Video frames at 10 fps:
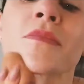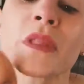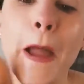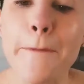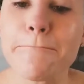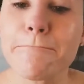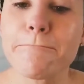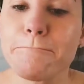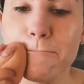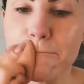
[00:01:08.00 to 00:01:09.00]
I
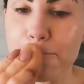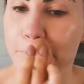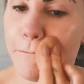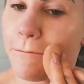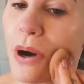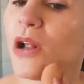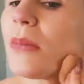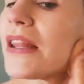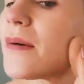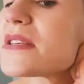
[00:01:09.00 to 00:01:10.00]
pull
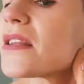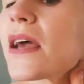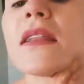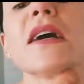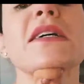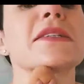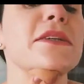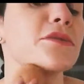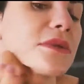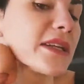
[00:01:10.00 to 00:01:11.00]
my lips in like that because I
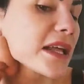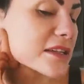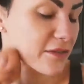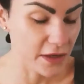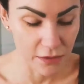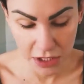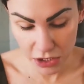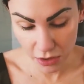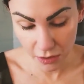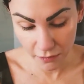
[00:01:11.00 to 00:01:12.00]
don't really like the
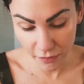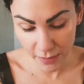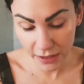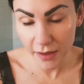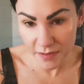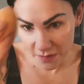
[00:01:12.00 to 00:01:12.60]
foundation all over my lips,